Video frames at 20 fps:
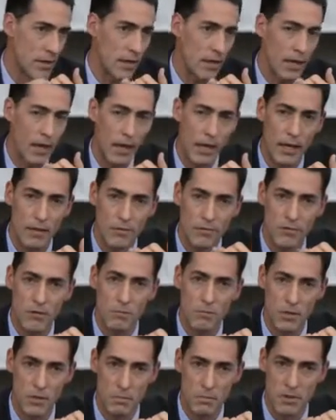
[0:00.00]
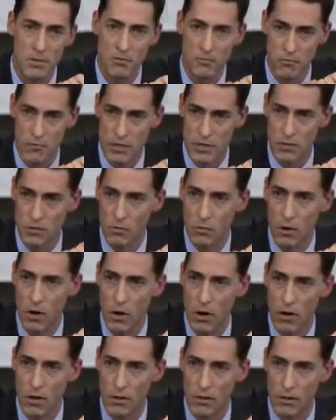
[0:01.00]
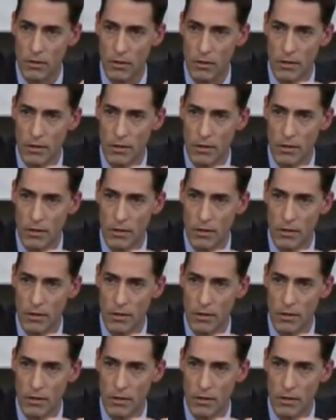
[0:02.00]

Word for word: It can't simply be free to all.